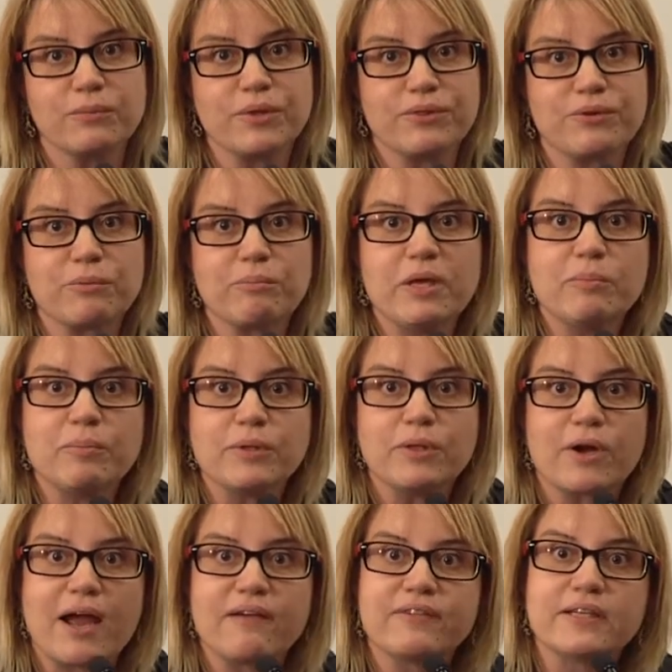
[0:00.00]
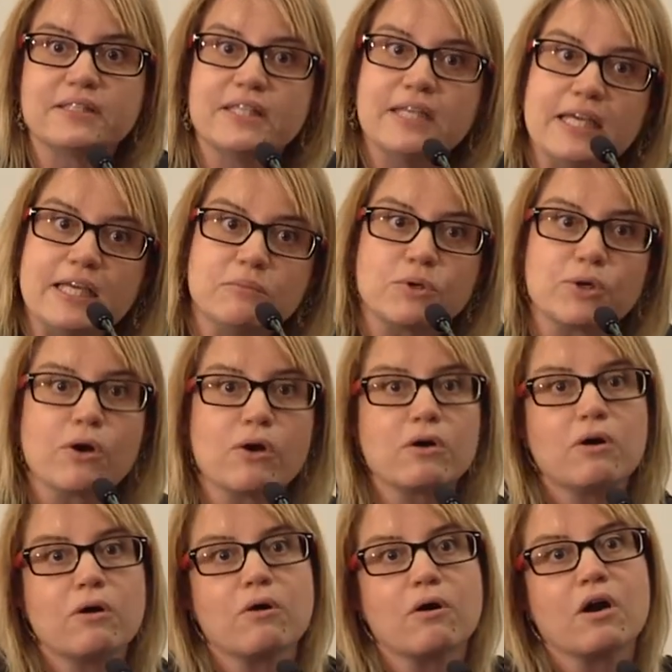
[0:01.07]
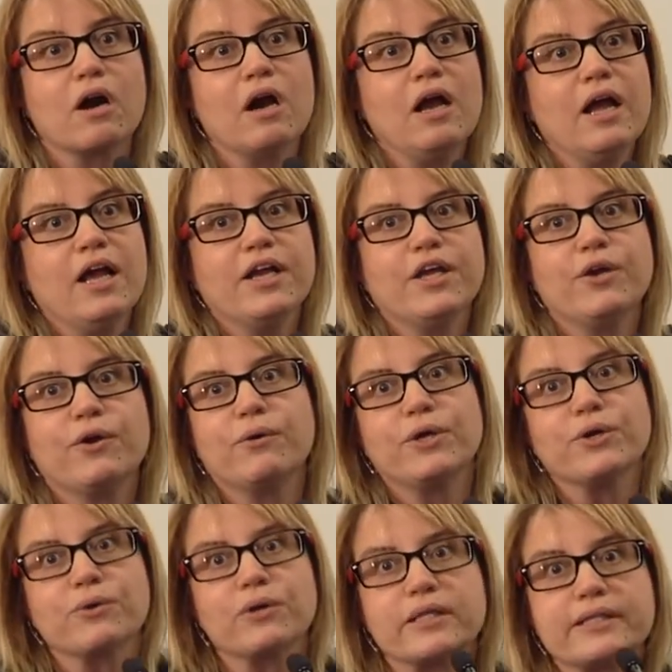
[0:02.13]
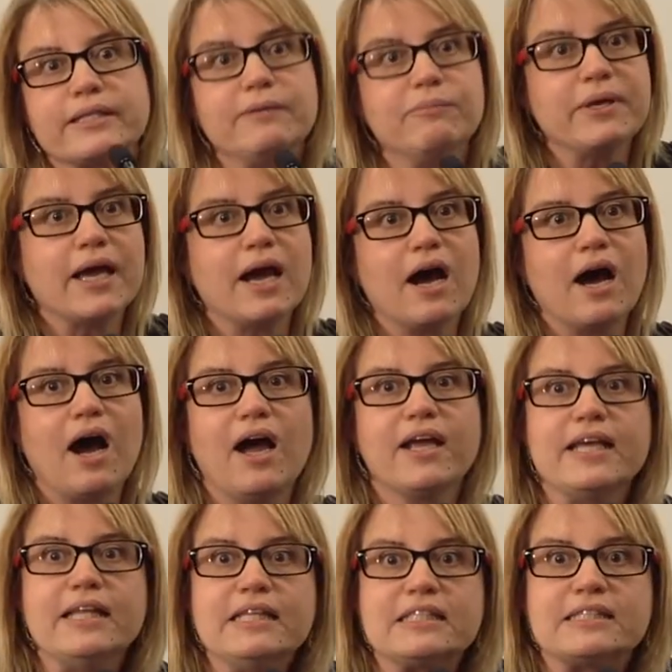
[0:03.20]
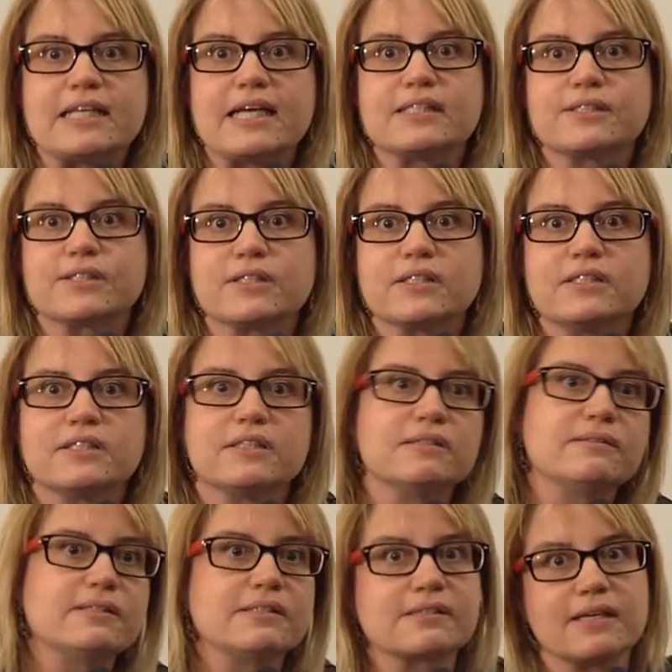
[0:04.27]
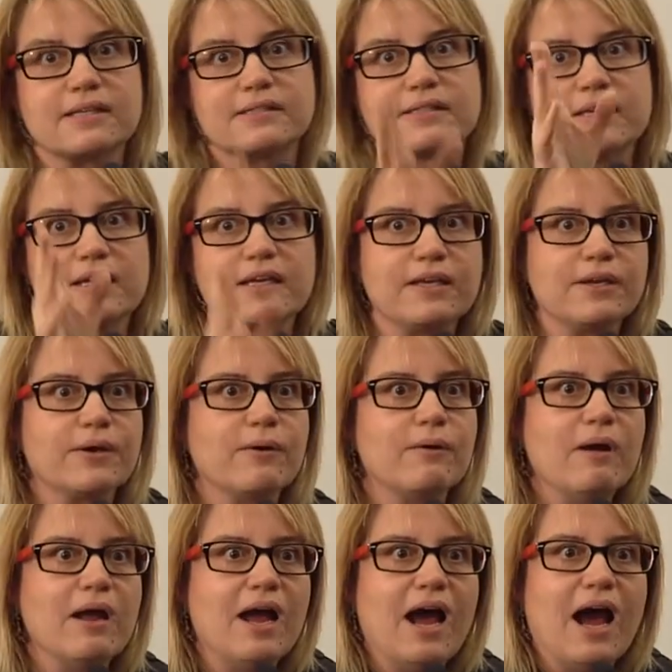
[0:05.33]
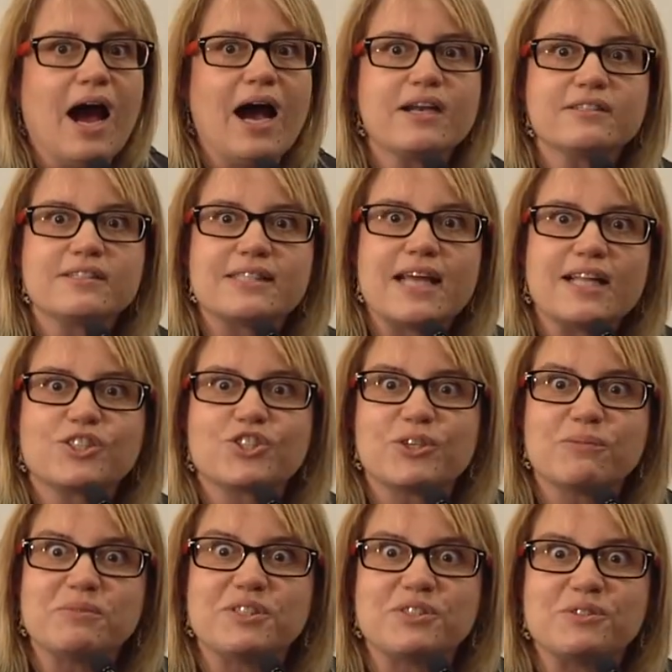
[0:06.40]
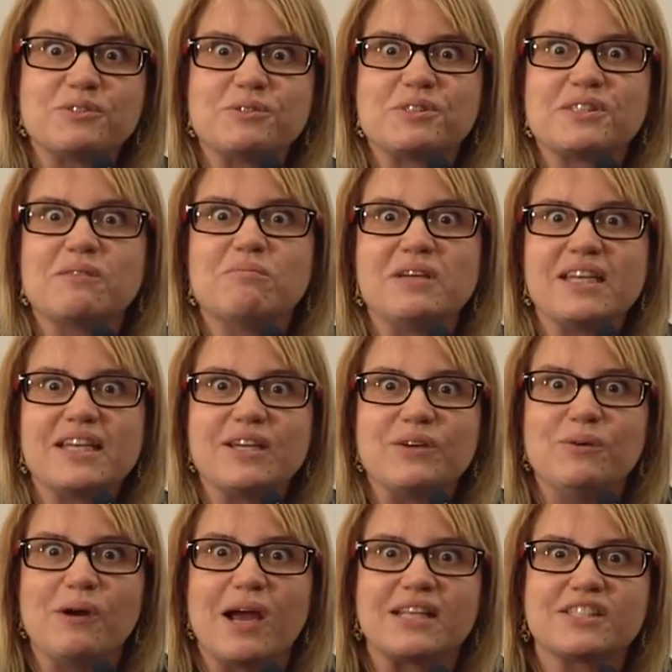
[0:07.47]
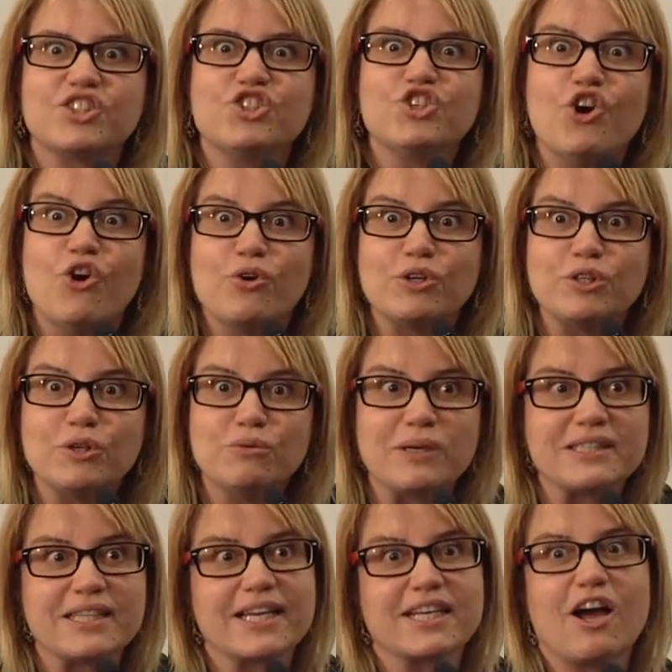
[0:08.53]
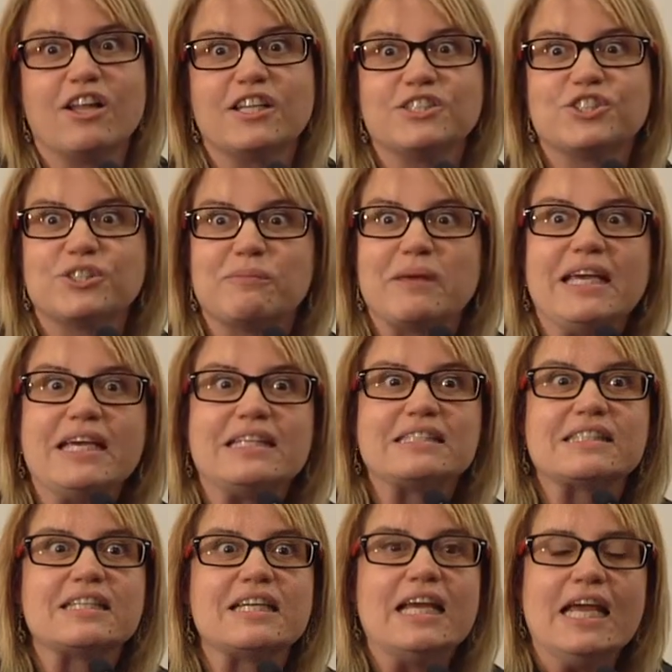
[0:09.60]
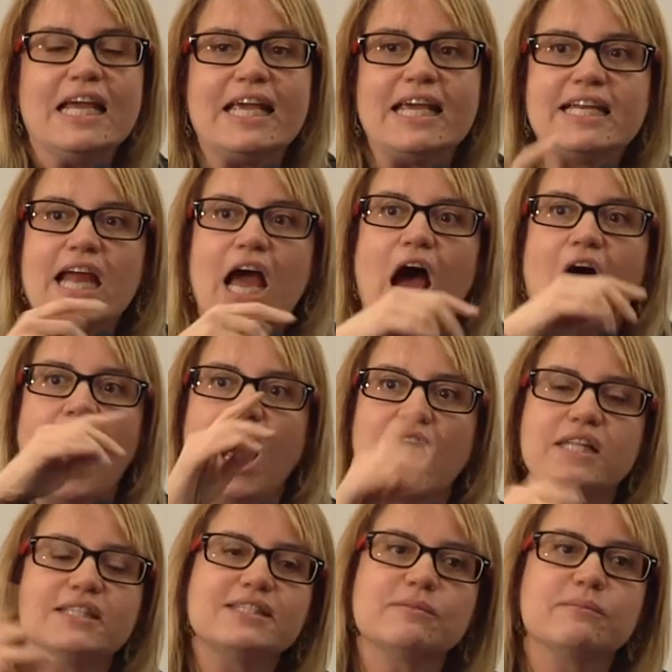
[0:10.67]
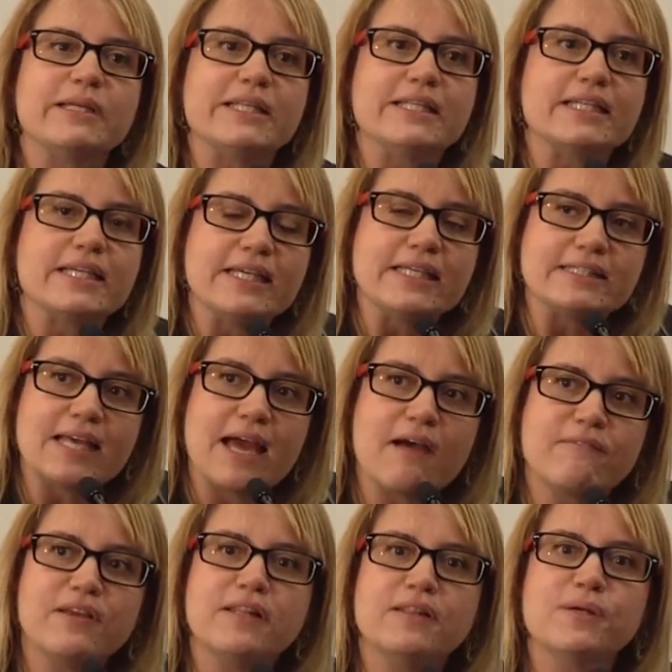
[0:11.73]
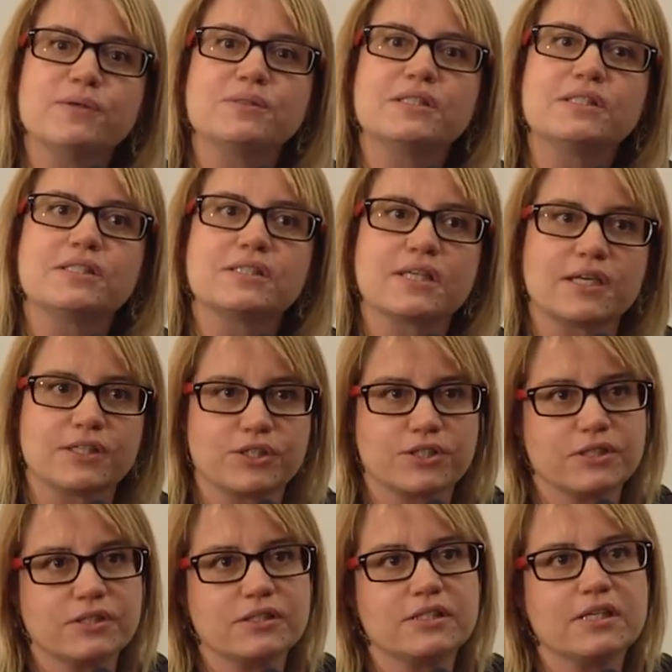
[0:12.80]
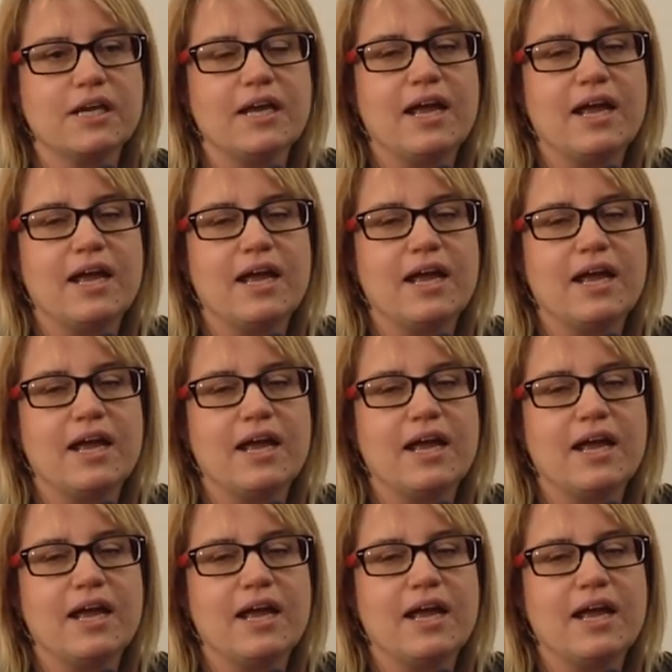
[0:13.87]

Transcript: with your people, or having tea in Morocco, or you're in Libya in the desert and discussing how to sell chips to somebody who has no clue what technology means. And ultimately it's having those discussions,